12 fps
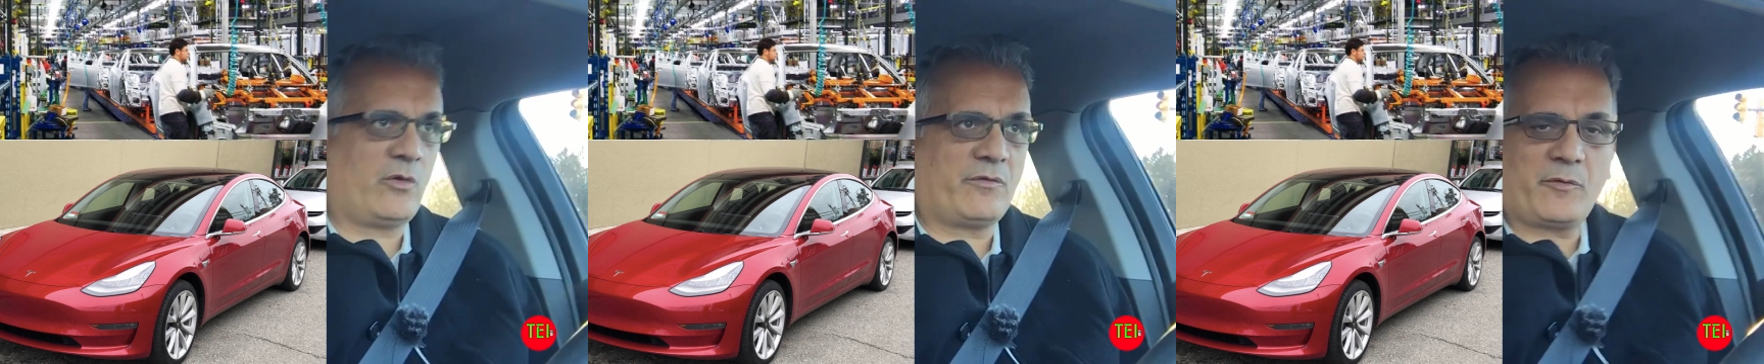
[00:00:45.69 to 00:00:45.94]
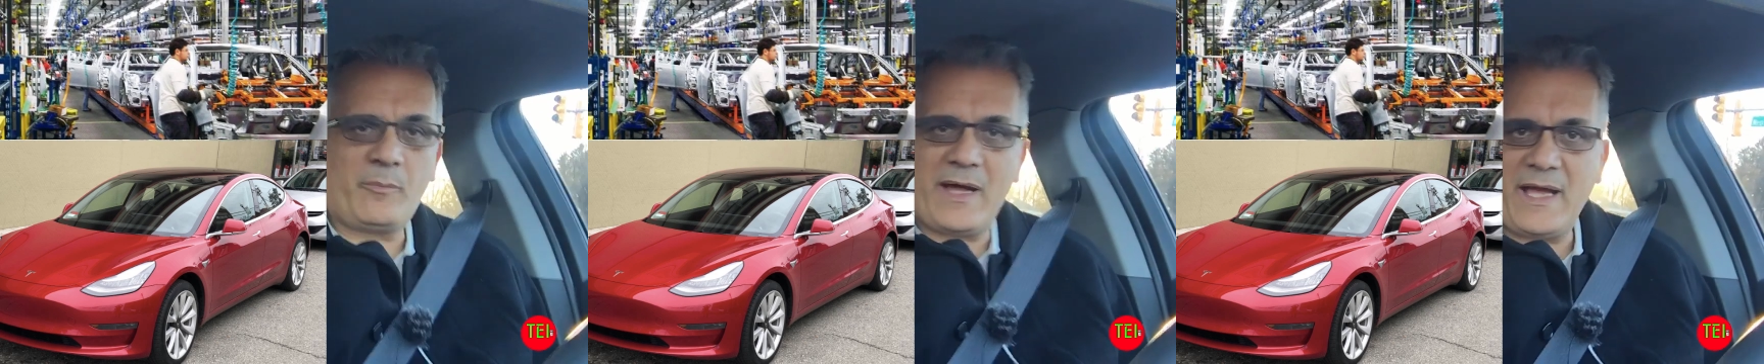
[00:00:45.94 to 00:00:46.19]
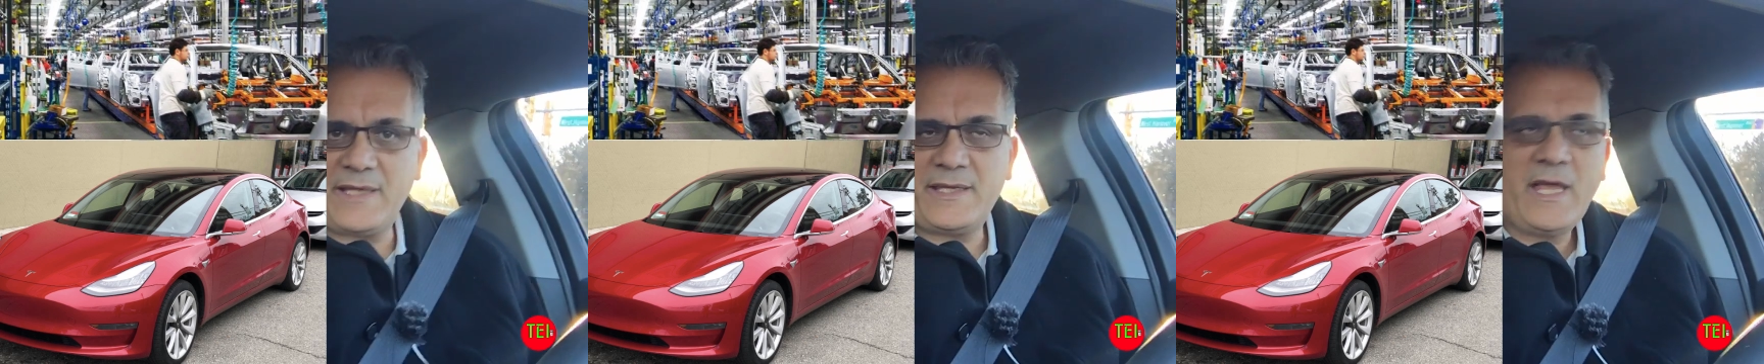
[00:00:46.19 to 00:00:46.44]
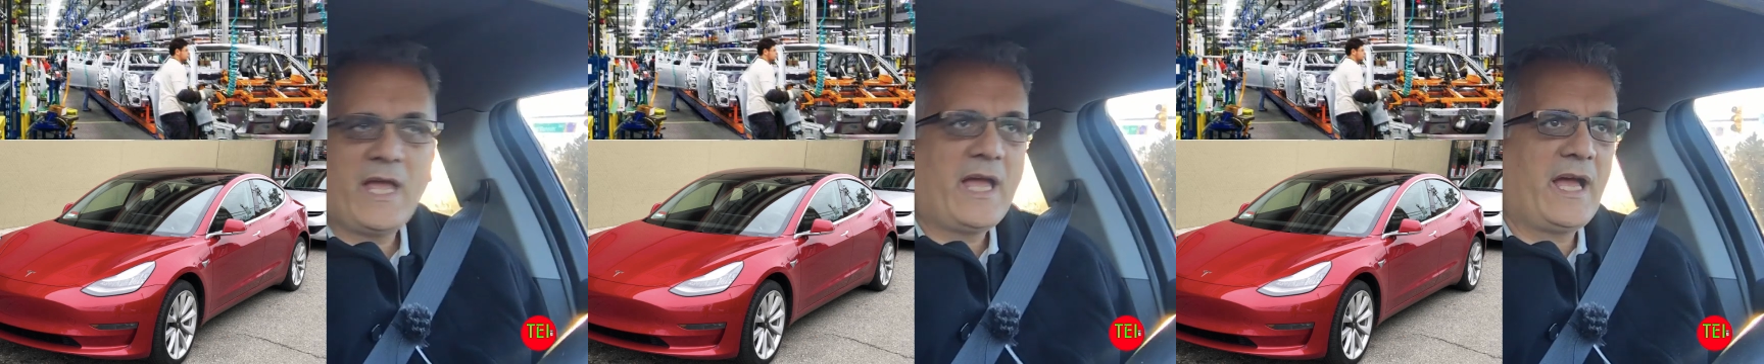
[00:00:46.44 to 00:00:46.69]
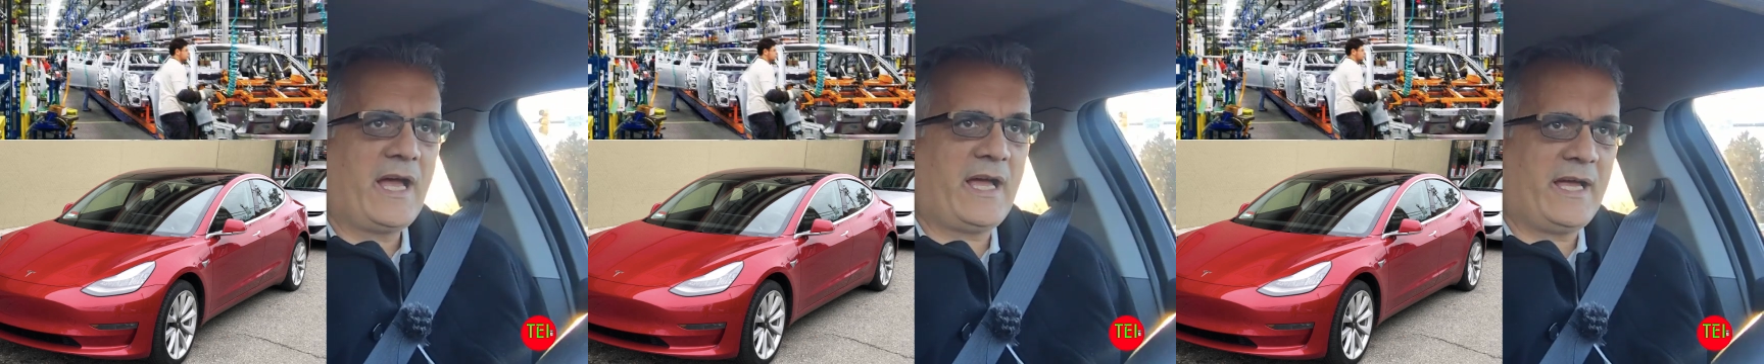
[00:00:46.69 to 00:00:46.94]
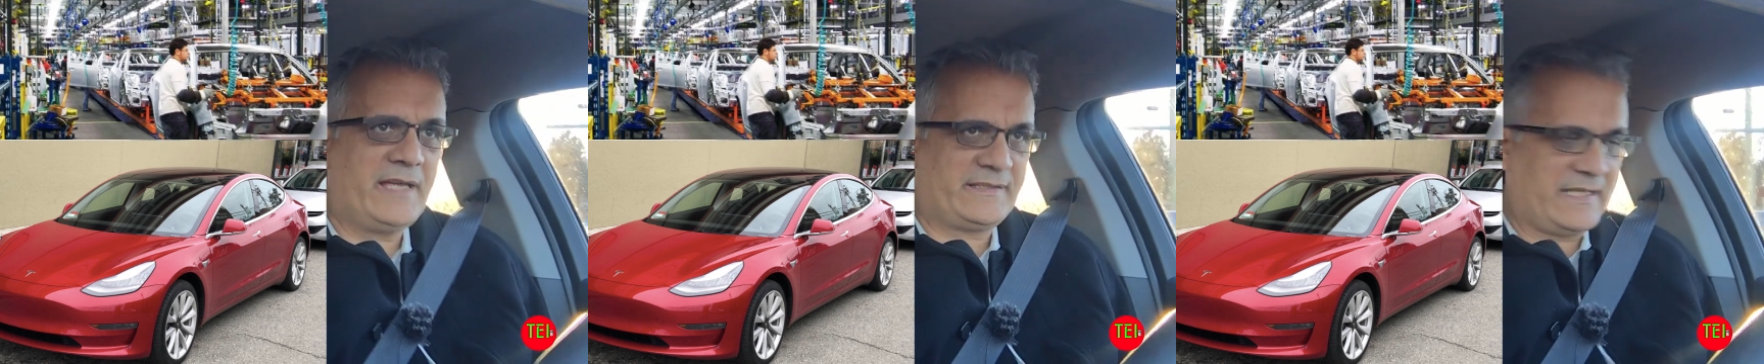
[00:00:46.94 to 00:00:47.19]
over by
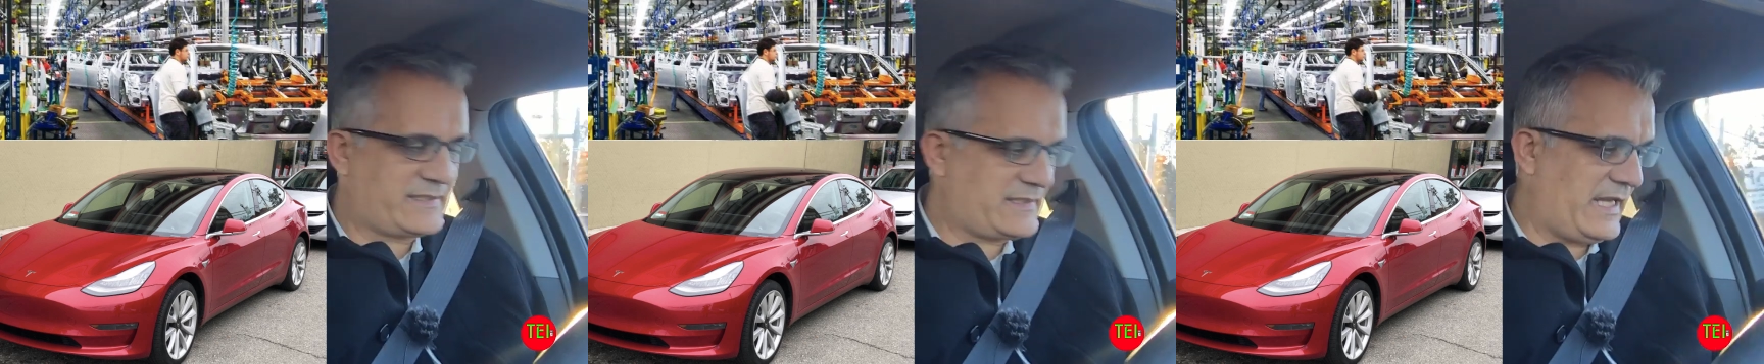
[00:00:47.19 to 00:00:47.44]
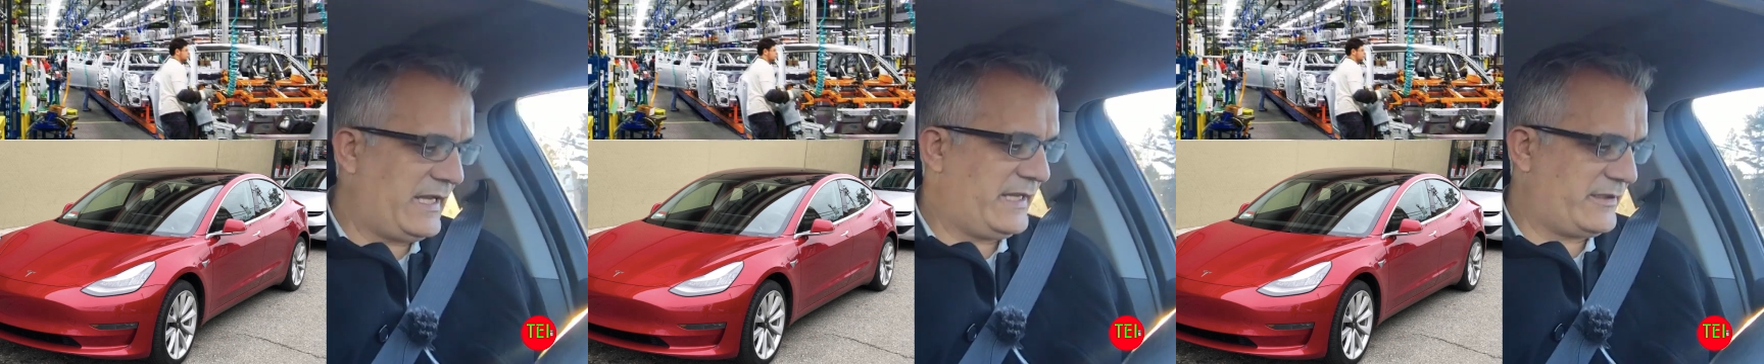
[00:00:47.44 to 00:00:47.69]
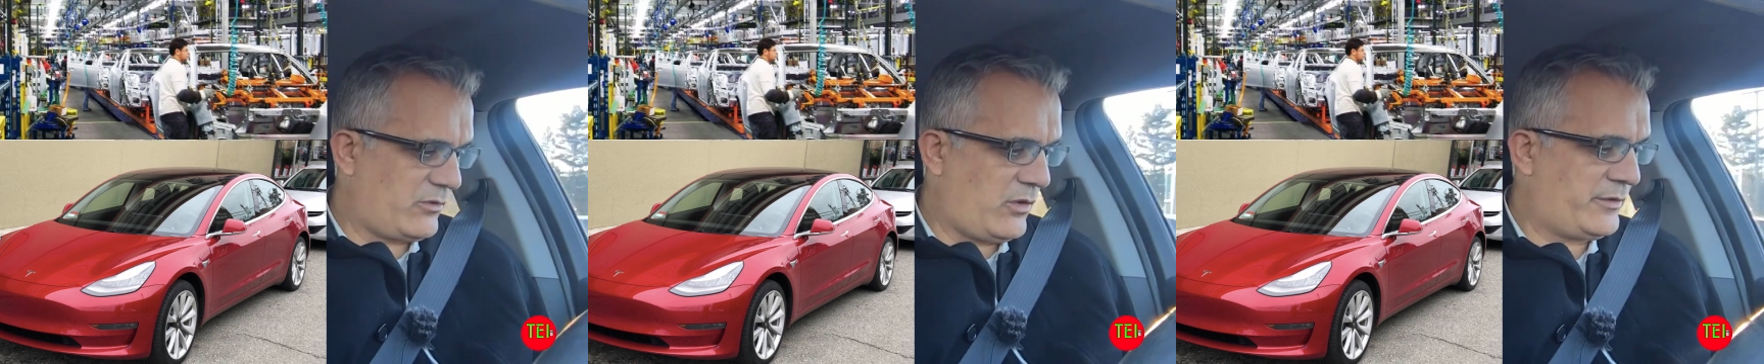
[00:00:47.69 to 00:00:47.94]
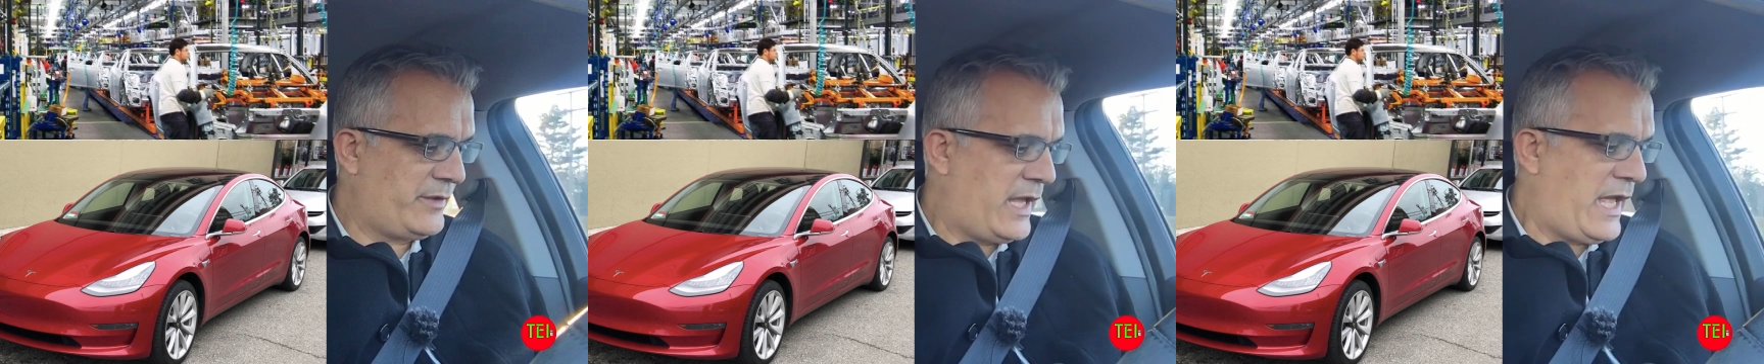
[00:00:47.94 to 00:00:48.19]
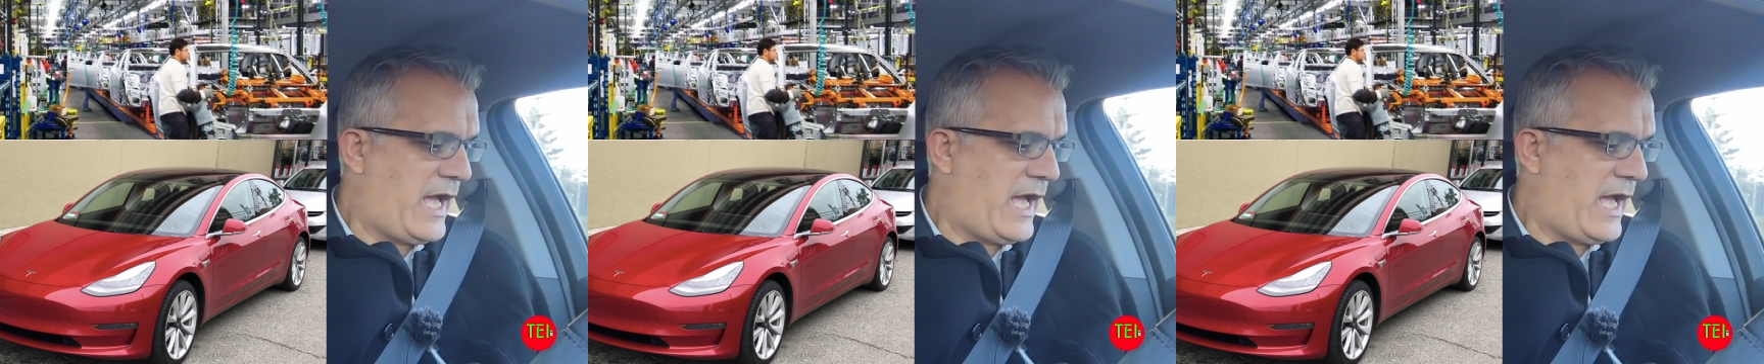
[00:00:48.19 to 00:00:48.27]
Tesla later on.